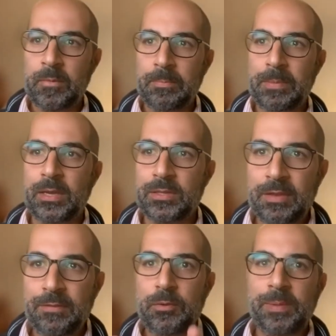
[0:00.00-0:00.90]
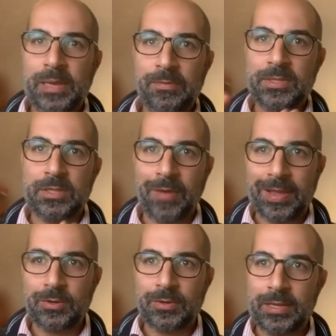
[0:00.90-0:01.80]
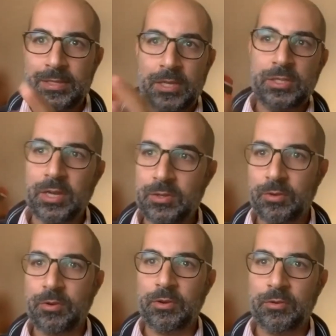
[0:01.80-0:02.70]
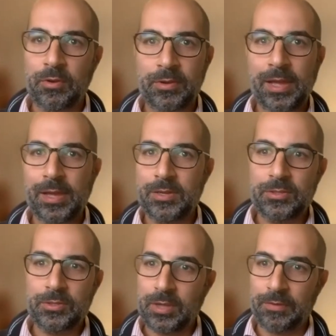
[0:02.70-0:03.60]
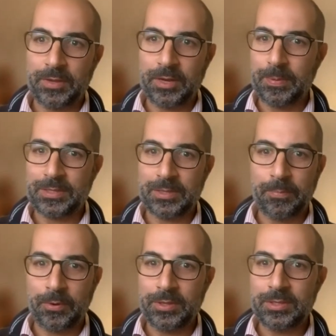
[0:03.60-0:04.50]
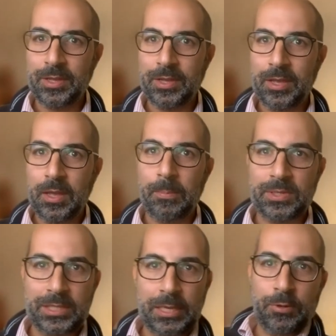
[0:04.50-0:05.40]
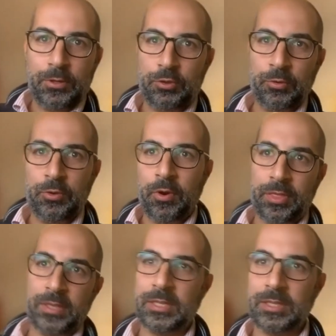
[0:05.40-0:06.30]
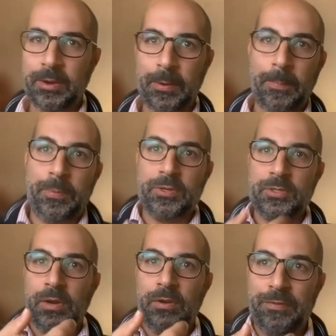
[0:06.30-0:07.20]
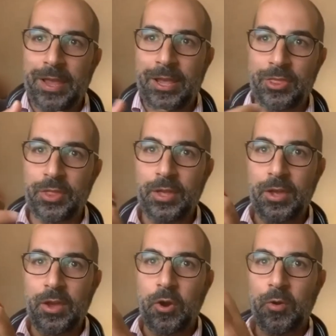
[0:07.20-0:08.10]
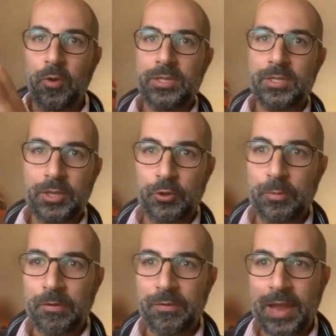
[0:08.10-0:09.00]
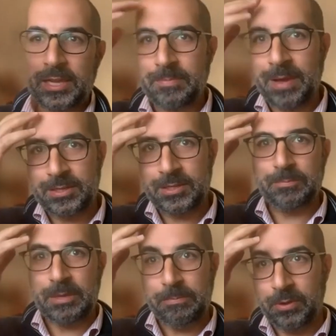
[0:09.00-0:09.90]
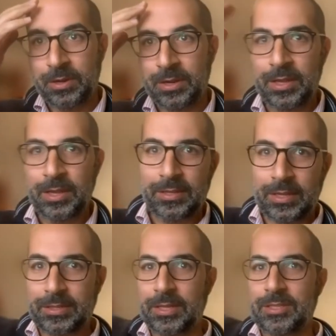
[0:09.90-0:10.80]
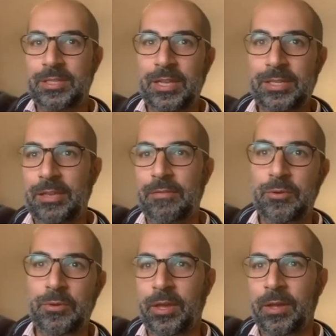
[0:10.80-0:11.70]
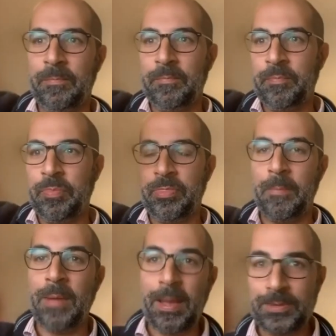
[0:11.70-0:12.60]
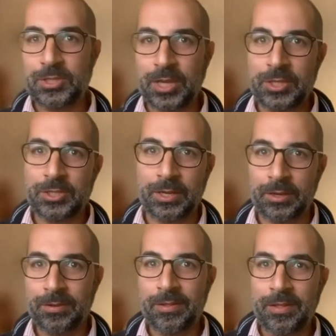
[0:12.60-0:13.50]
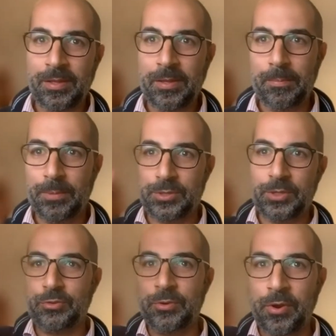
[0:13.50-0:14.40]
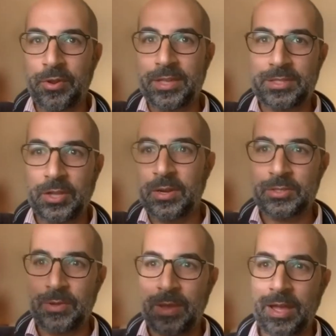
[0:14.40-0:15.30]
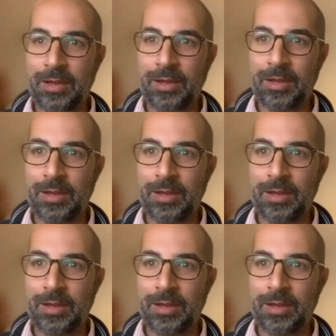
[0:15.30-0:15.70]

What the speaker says: Because if you believe it's the right organization and you're going to grow, yeah, you need to tough it up at some point, but keep your true north. Is it like a personal faith or is it a group of like-minded people that can still give you the map is changing, but the true north, as long as you have it,